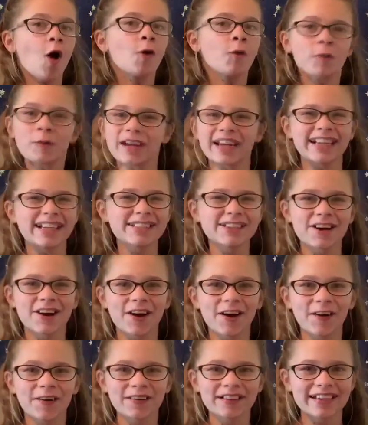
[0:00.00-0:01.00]
We
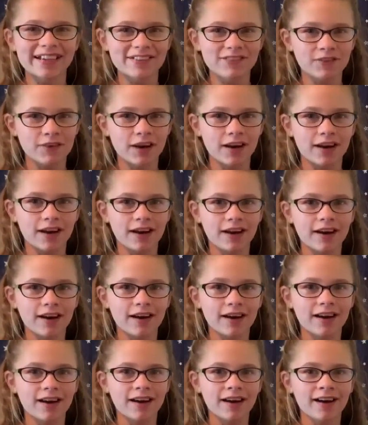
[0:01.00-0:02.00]
don't give
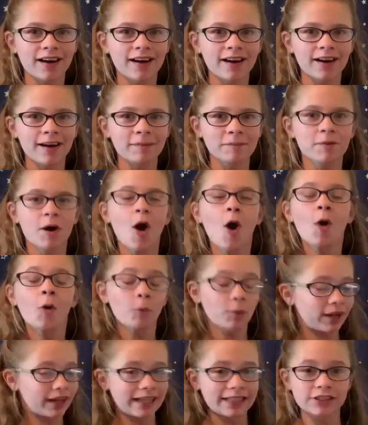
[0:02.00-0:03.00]
up,
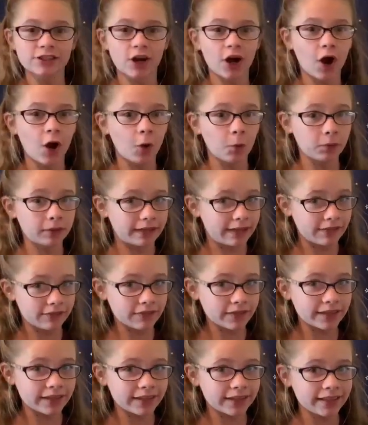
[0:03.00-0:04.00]
we don't give
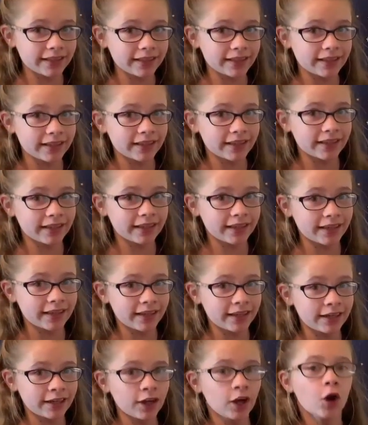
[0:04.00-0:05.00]

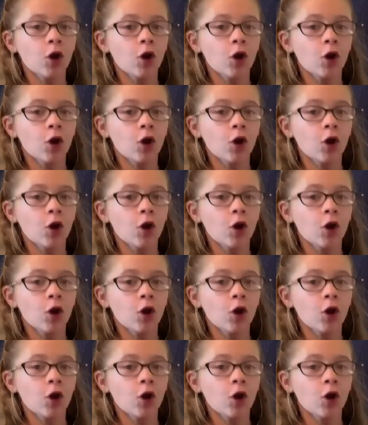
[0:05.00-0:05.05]
in,